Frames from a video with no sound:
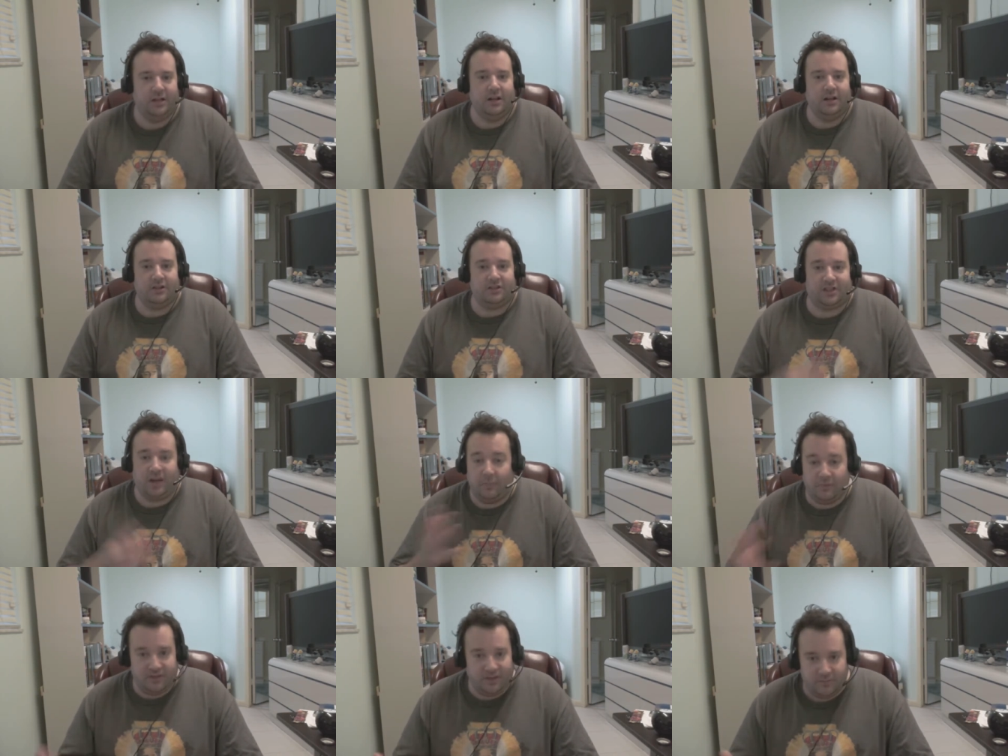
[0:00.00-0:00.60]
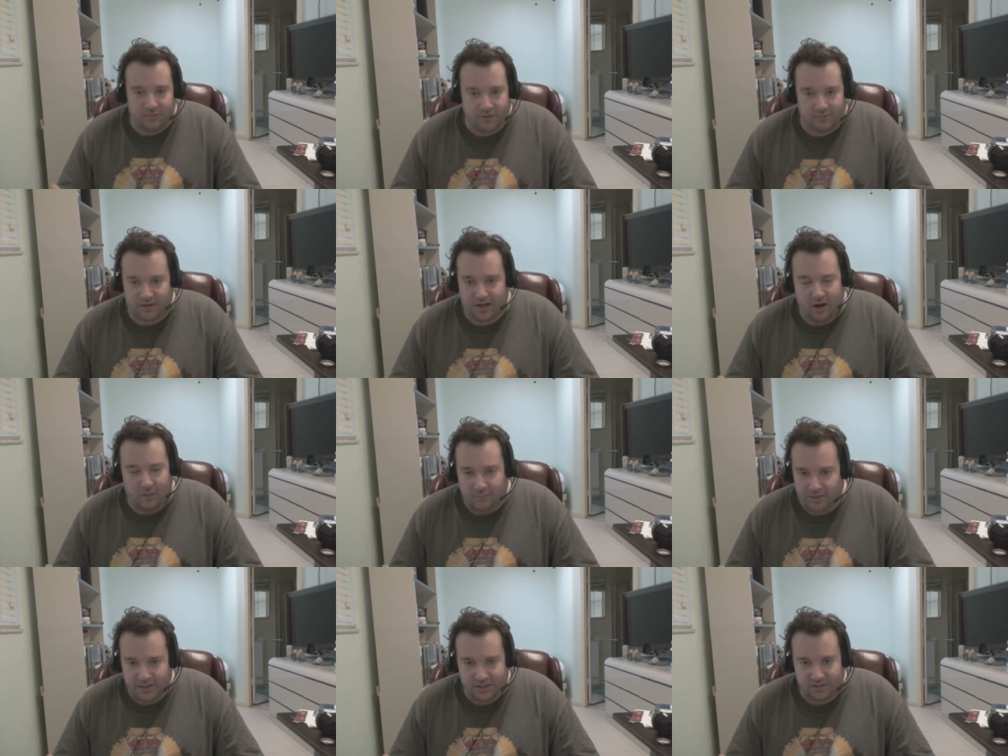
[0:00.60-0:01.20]
Some of them, the
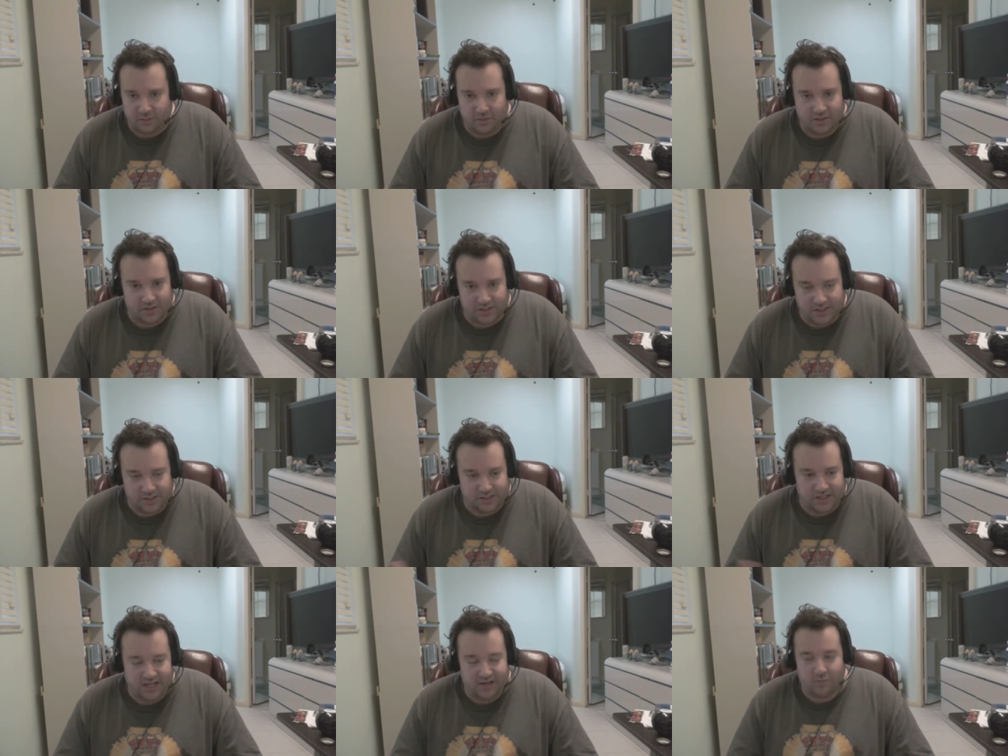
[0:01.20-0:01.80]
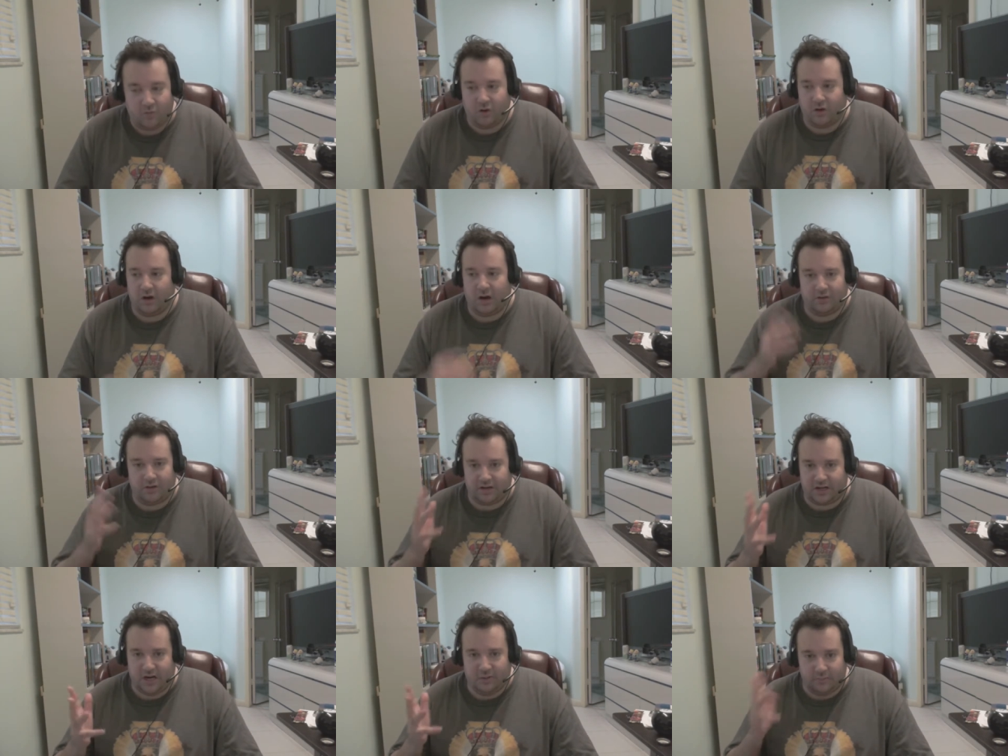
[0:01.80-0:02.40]
companies don't exist anymore.
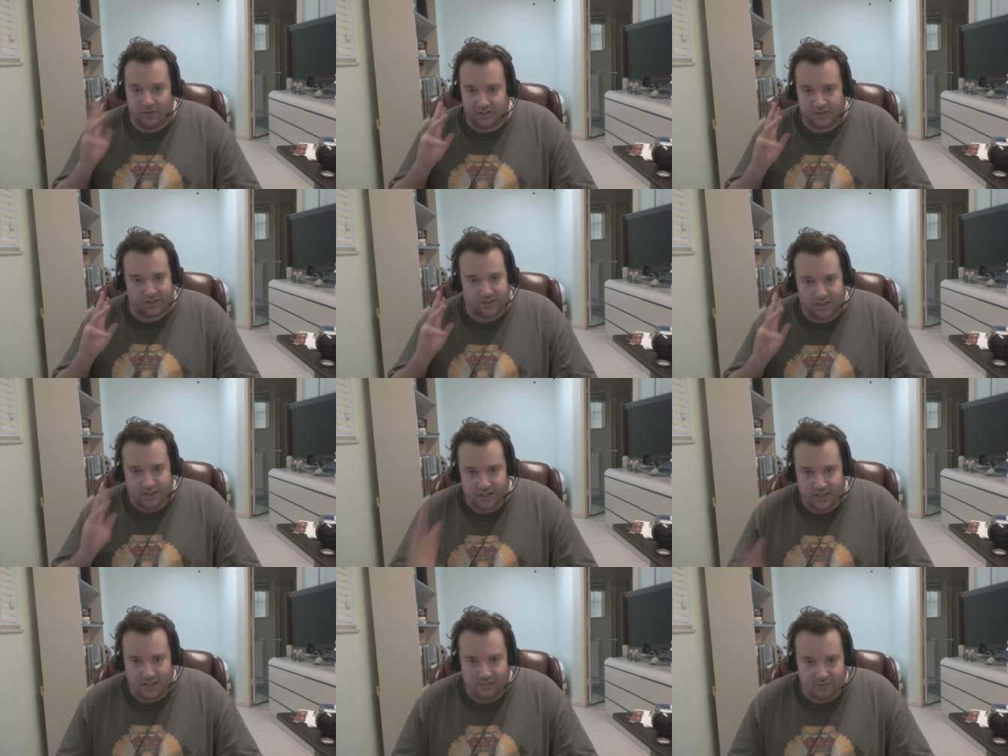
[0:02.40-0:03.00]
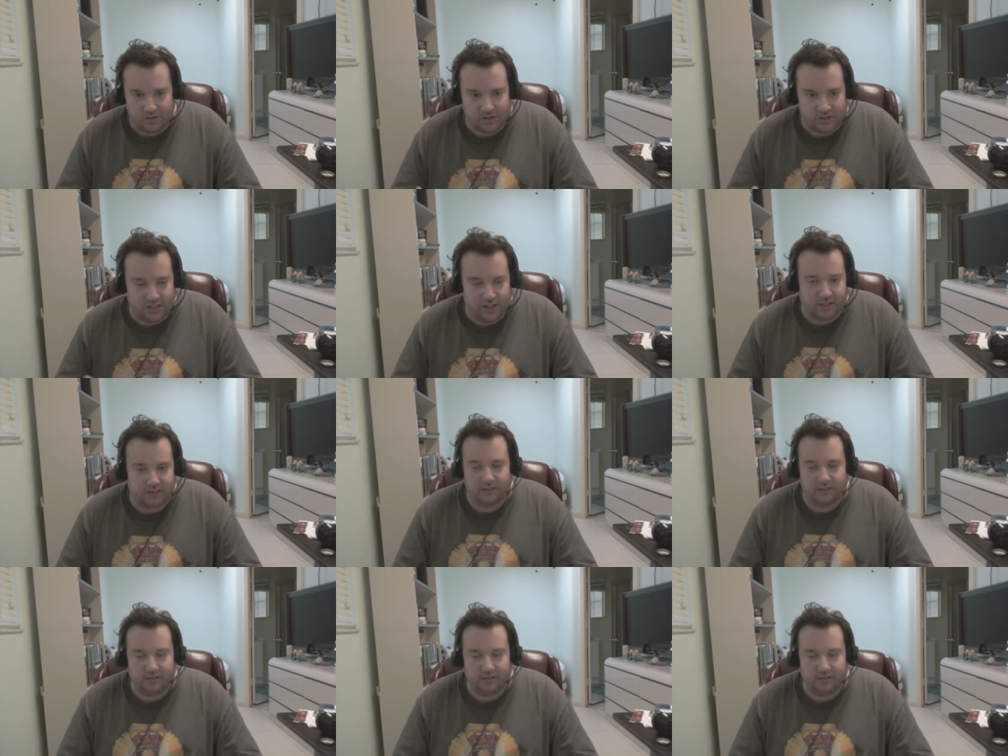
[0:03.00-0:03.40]
Other companies just didn't give a shit.